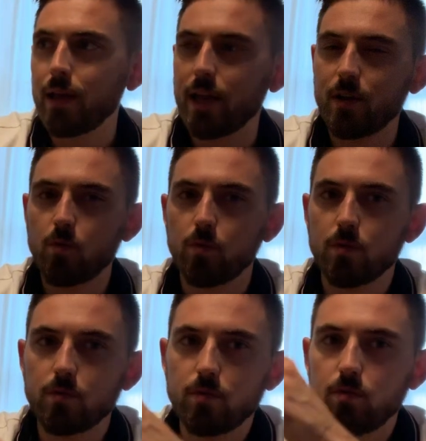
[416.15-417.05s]
and who
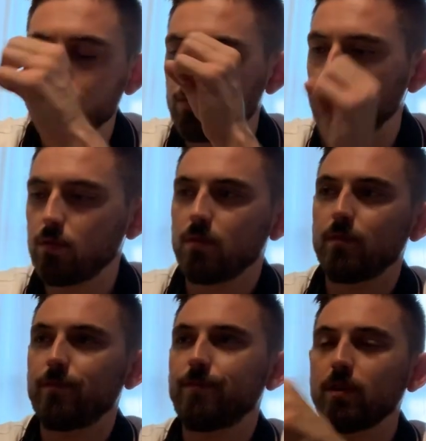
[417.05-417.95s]
who
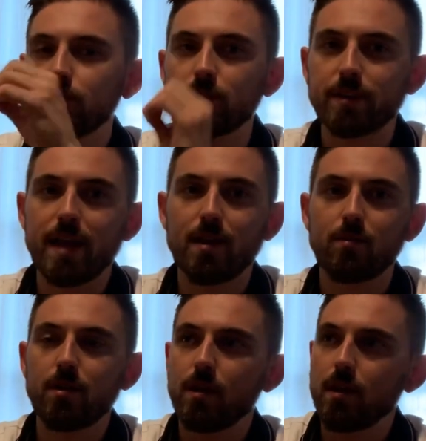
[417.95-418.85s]
filter
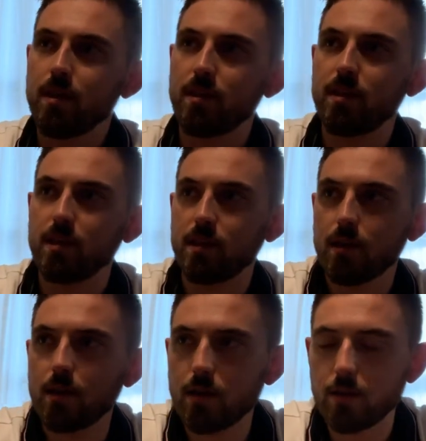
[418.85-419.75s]
down the
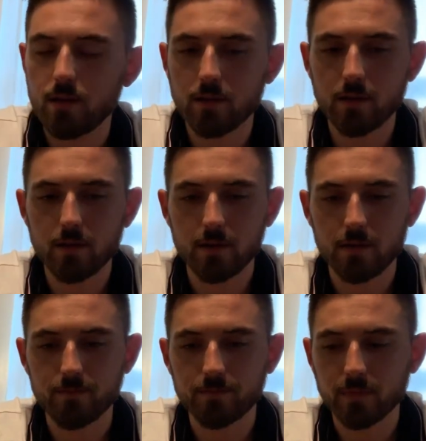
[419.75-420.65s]

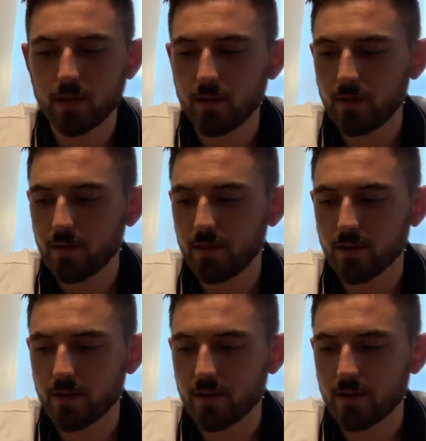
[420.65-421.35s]
um, their